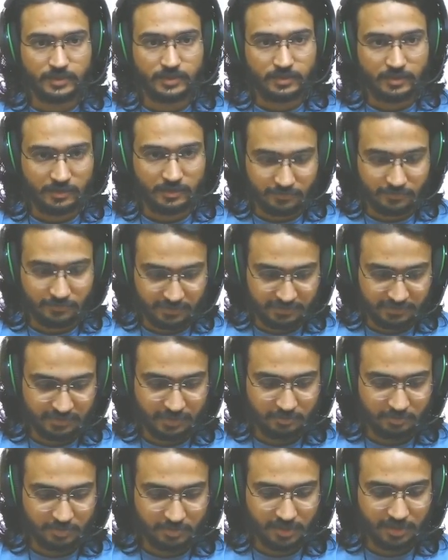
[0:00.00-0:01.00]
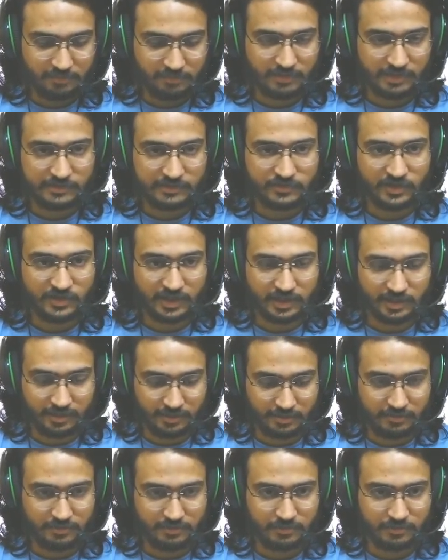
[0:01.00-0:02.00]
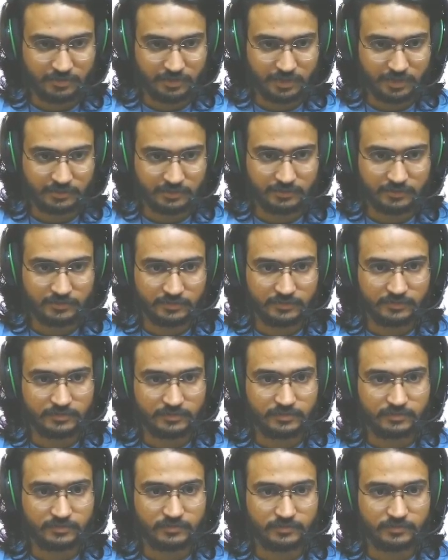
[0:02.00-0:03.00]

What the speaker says: if it is an empty line, we can check it like this.